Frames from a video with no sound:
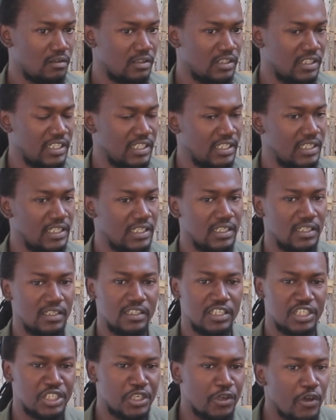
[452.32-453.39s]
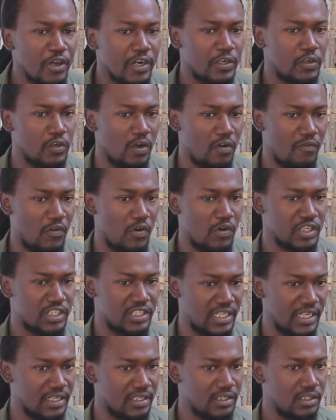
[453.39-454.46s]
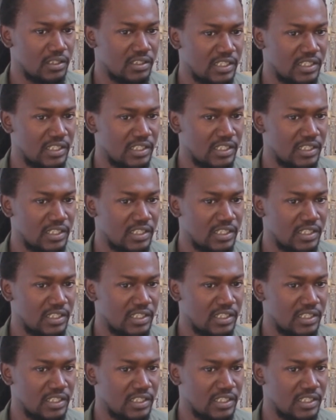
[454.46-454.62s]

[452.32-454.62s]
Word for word: the, the, the security of our state,